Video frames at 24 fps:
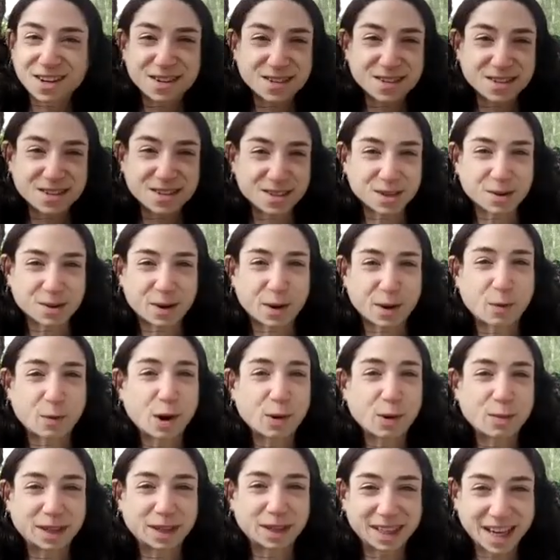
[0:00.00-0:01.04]
So I wear
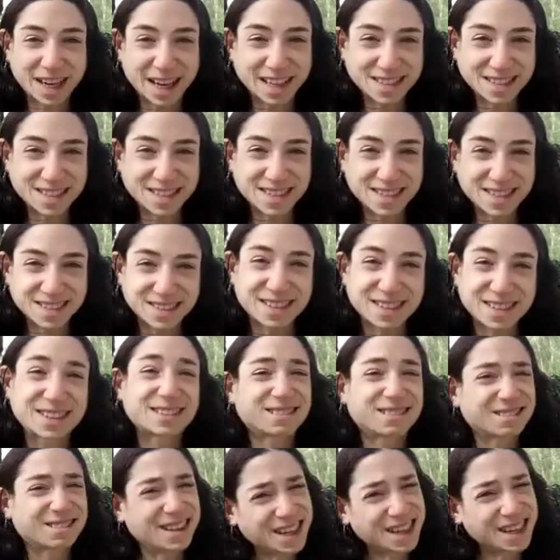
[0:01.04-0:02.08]
many hats.
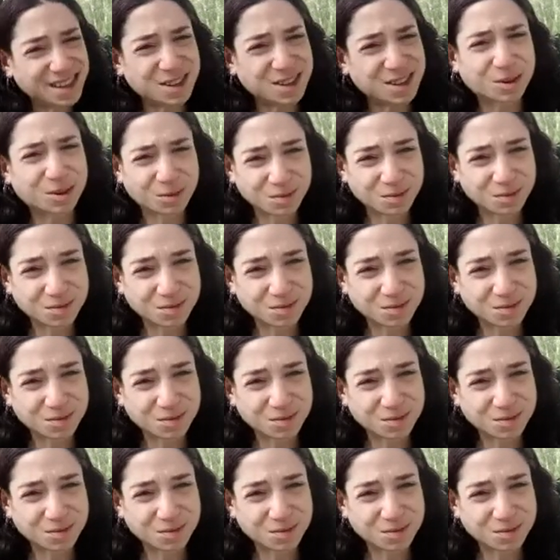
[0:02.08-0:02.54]
Thank you.